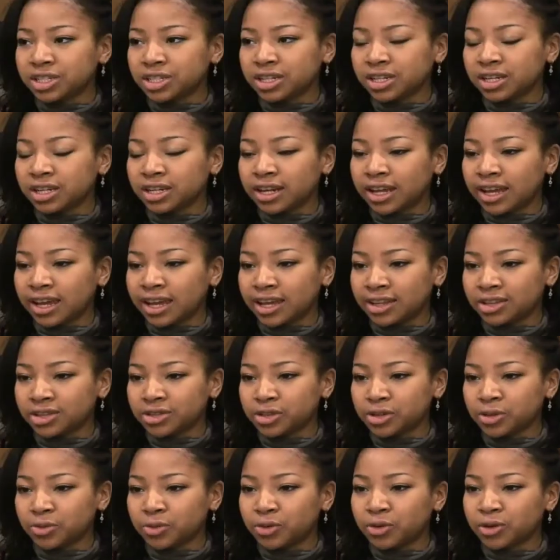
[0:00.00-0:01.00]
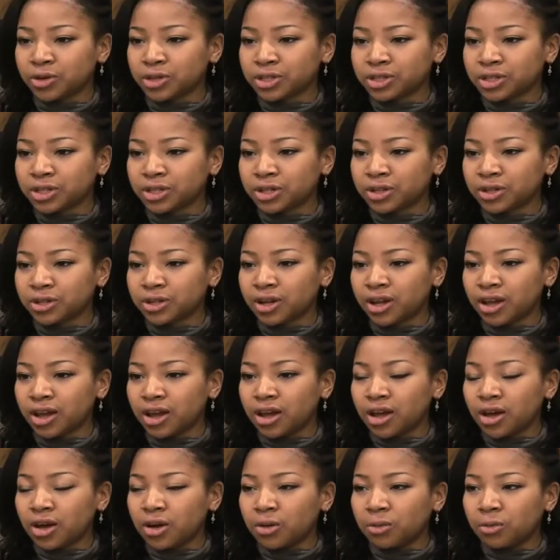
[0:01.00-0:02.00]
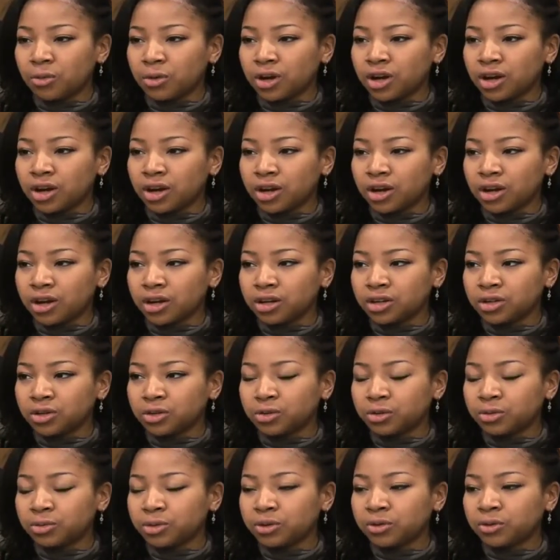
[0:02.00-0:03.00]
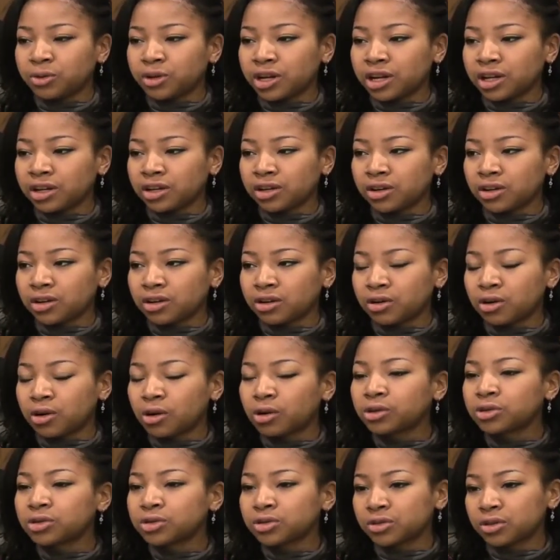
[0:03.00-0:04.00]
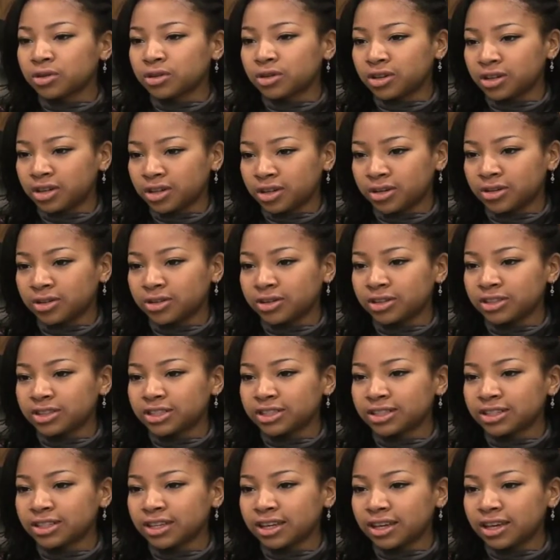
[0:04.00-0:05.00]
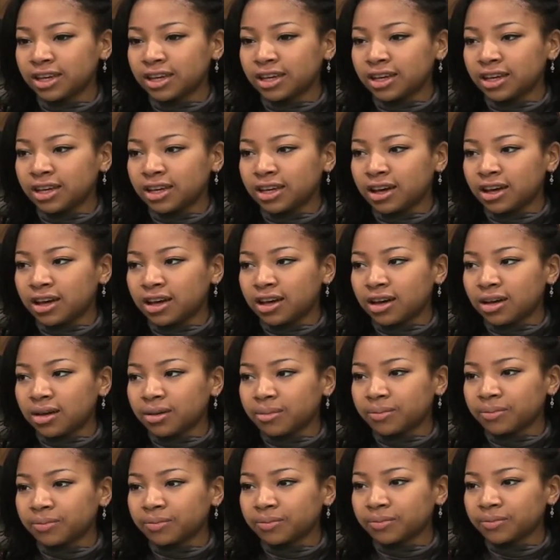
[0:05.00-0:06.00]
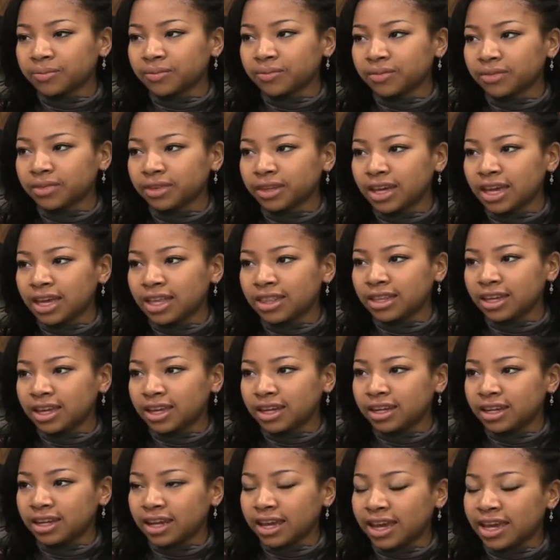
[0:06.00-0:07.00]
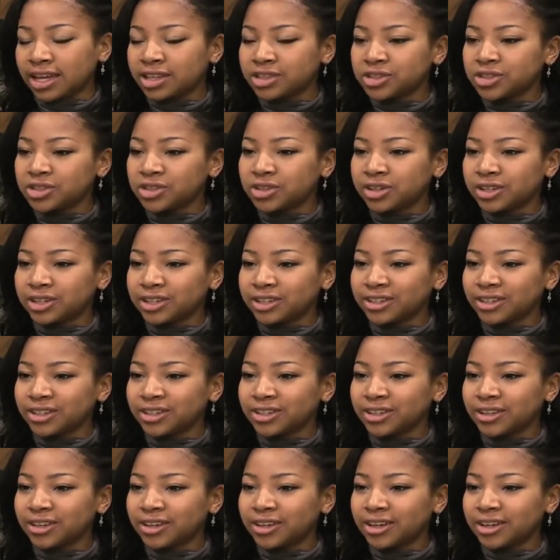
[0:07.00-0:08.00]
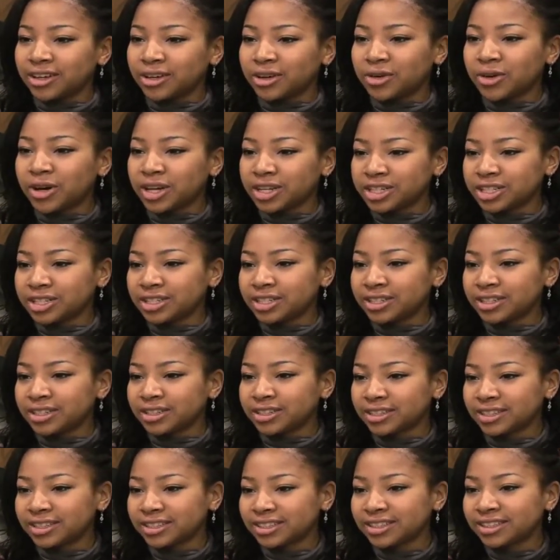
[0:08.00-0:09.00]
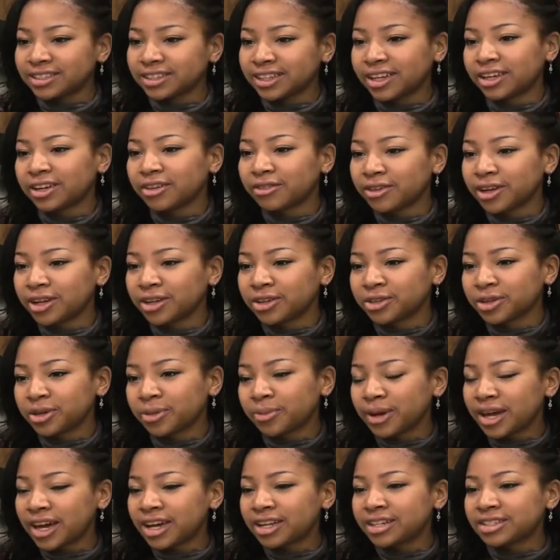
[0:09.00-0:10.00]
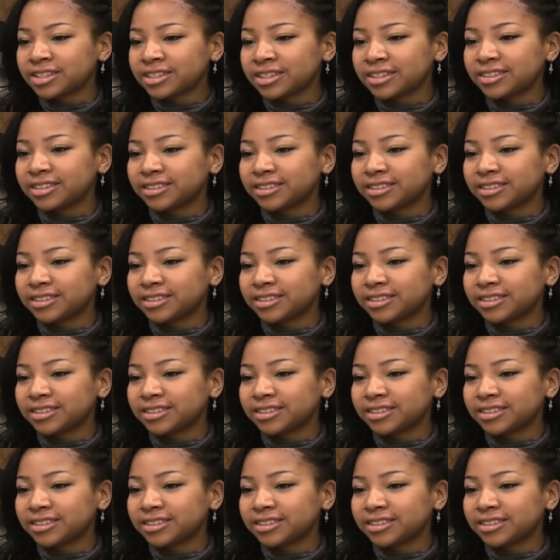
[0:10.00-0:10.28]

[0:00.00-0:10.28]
and answer portion where you'll be wearing your cultural clothes and then answering questions like a regular pageant.